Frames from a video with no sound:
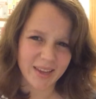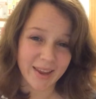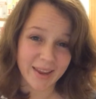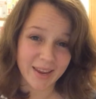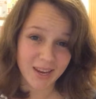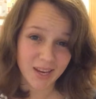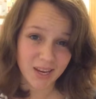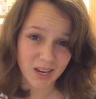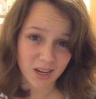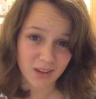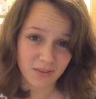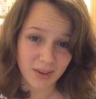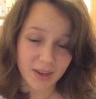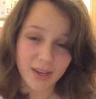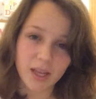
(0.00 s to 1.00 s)
E,
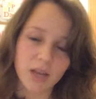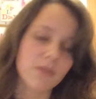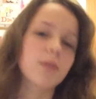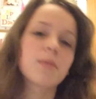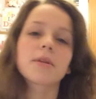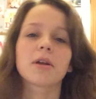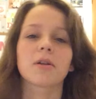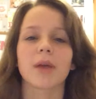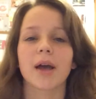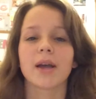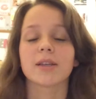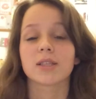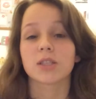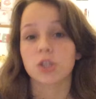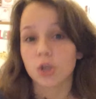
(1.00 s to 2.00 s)
I think. Anything below that
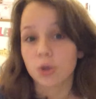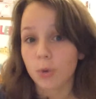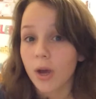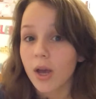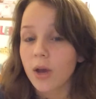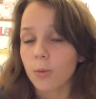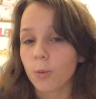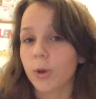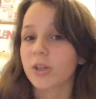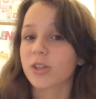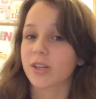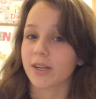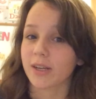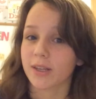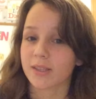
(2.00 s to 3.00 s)
is a U,
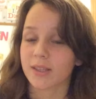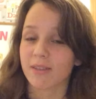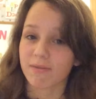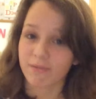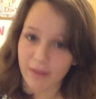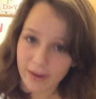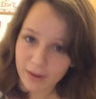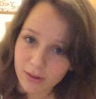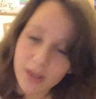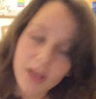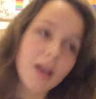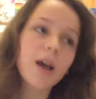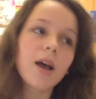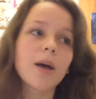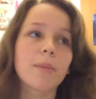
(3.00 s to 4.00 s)
which is a fail.
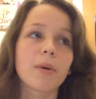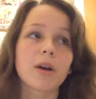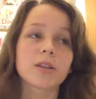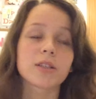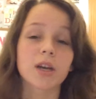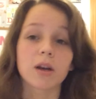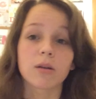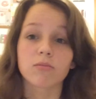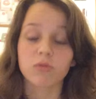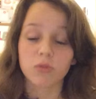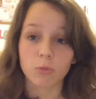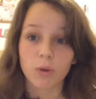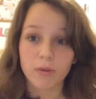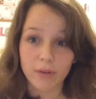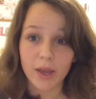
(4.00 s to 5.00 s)
But
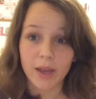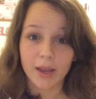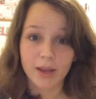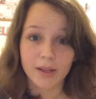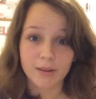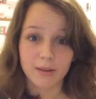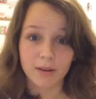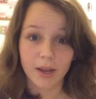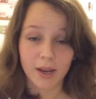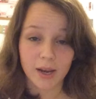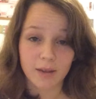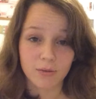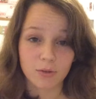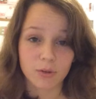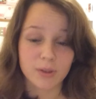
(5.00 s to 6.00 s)
with A
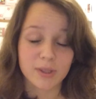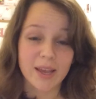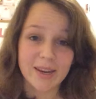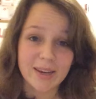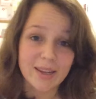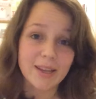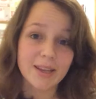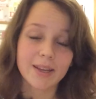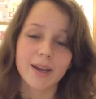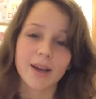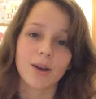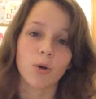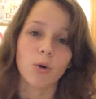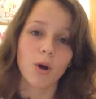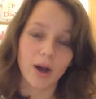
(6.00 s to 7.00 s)
levels, an E
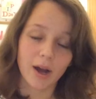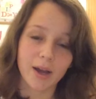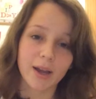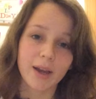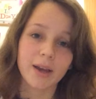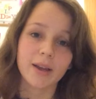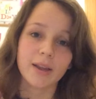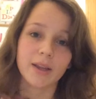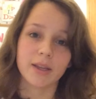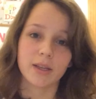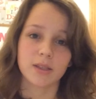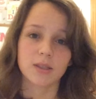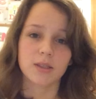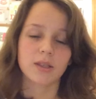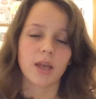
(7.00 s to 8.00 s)
or higher
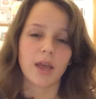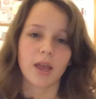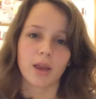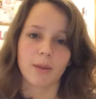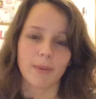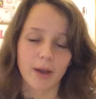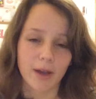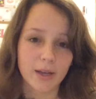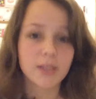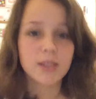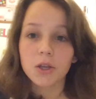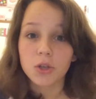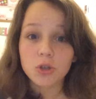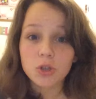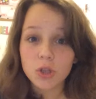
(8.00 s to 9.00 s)
is a
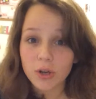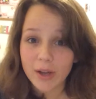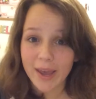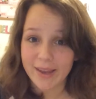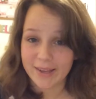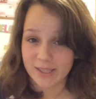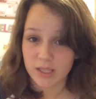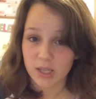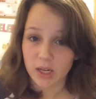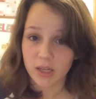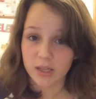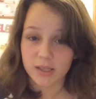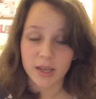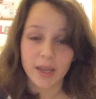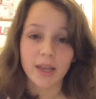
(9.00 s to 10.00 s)
pass. You cannot get A
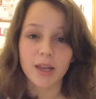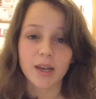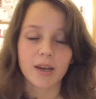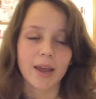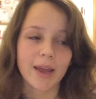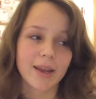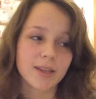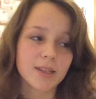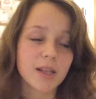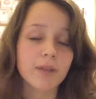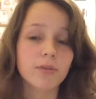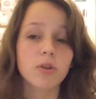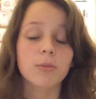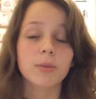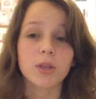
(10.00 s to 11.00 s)
stars in AS
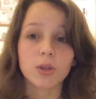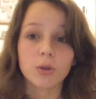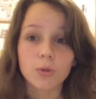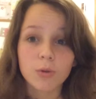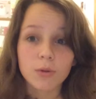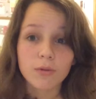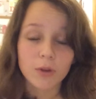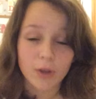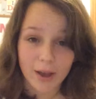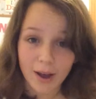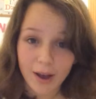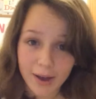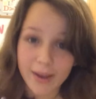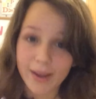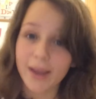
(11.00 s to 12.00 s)
level, but if you get
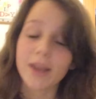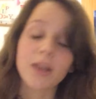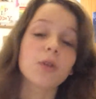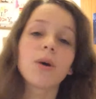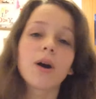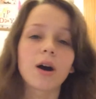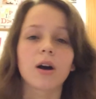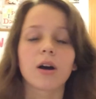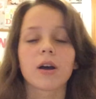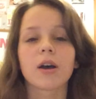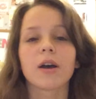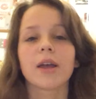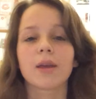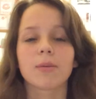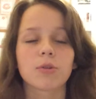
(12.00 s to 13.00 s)
a high A, you are
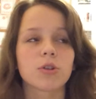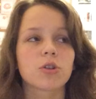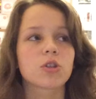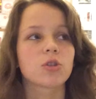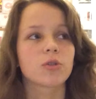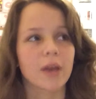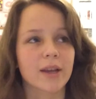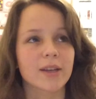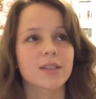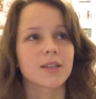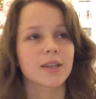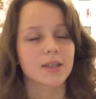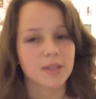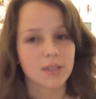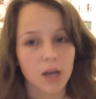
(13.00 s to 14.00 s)
able to get an
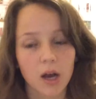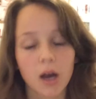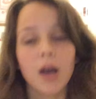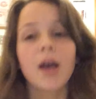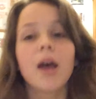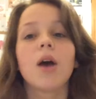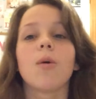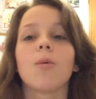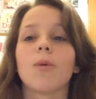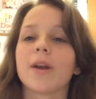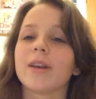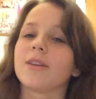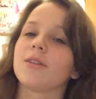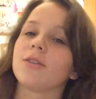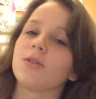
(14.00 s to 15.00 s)
A star
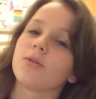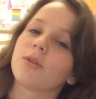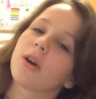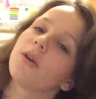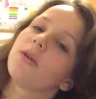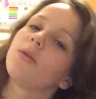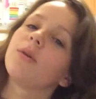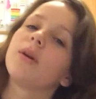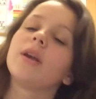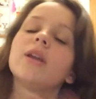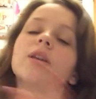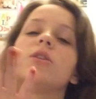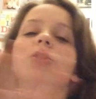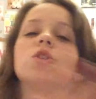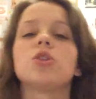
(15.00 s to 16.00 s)
when you go
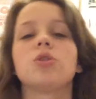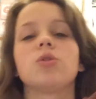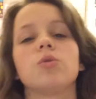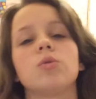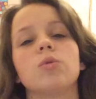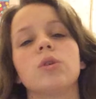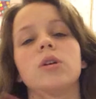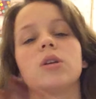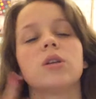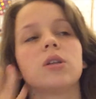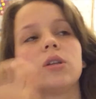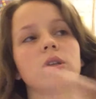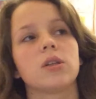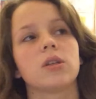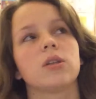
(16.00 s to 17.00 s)
into
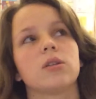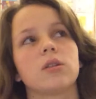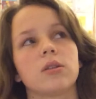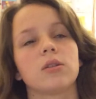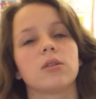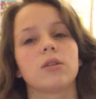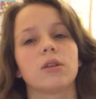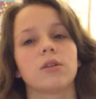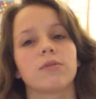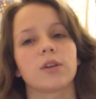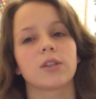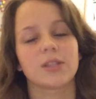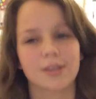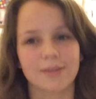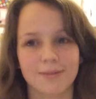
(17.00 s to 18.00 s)
year
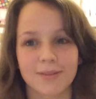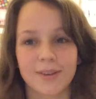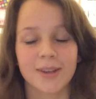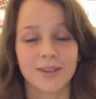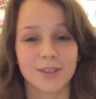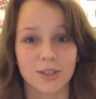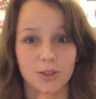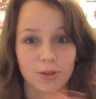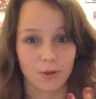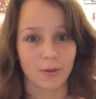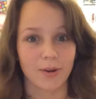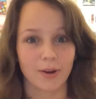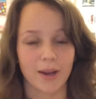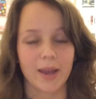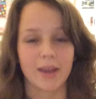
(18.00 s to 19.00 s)
13 to do
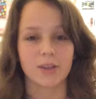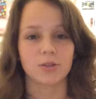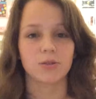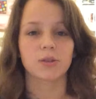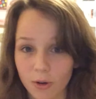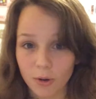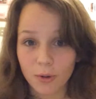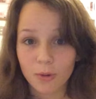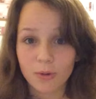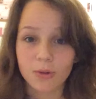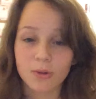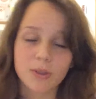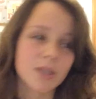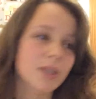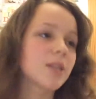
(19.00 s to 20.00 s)
your A2s. All
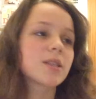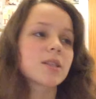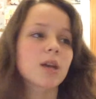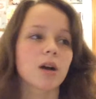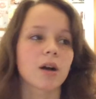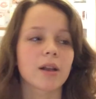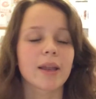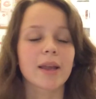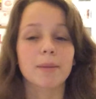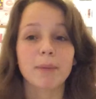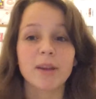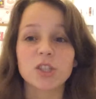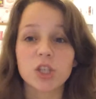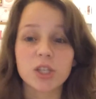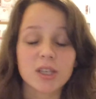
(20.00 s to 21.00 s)
courses are like
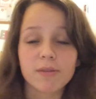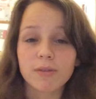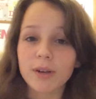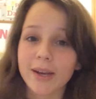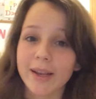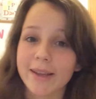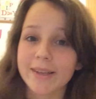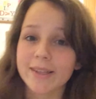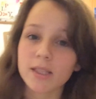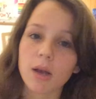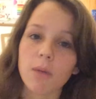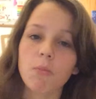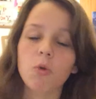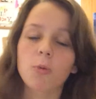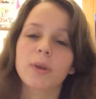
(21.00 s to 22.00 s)
measured differently.
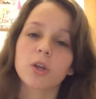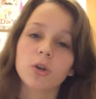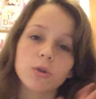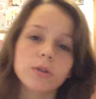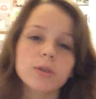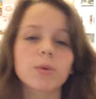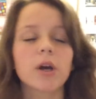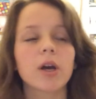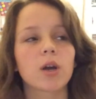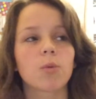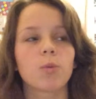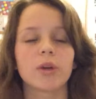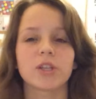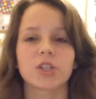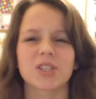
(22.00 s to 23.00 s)
Some will be coursework,
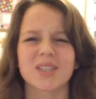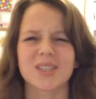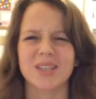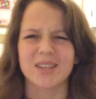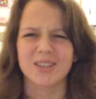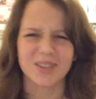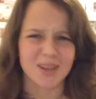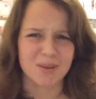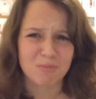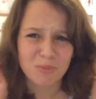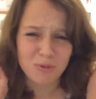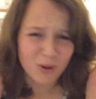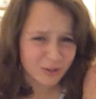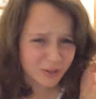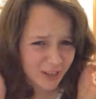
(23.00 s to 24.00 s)
which is essentially
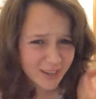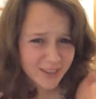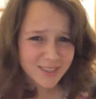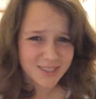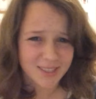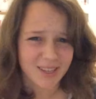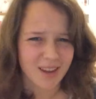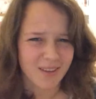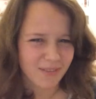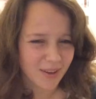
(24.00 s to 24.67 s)
projects, I